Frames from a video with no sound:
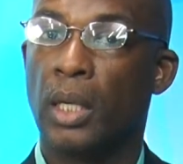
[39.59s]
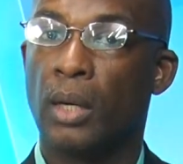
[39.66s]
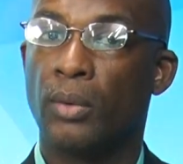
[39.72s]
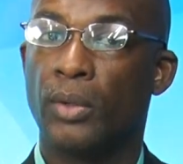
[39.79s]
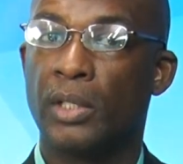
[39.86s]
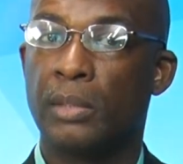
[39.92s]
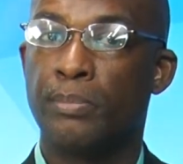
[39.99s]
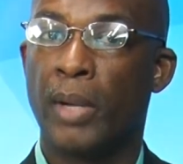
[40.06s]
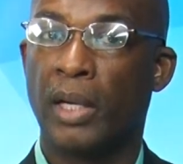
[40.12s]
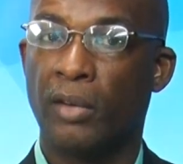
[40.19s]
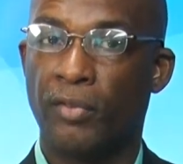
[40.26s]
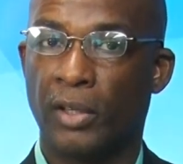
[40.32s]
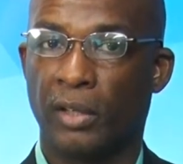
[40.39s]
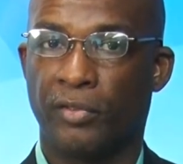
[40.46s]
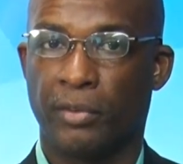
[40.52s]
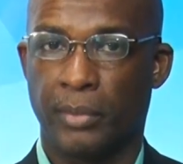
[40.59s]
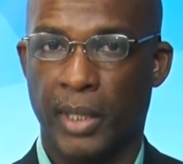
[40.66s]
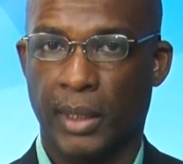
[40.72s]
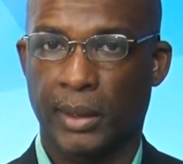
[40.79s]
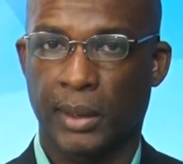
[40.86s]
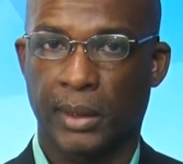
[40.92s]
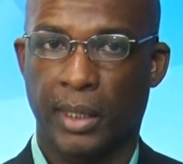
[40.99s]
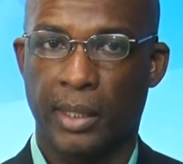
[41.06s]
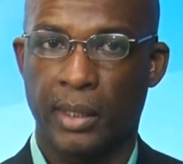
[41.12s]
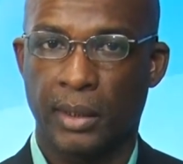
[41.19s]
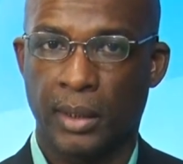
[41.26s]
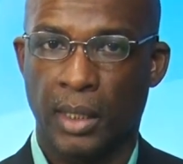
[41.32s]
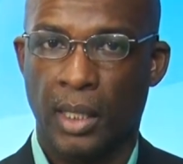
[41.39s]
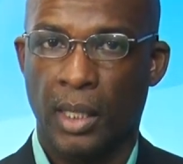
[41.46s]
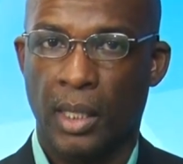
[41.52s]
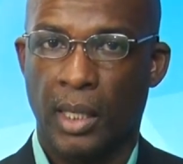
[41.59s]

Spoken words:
areas benefited from the exercise,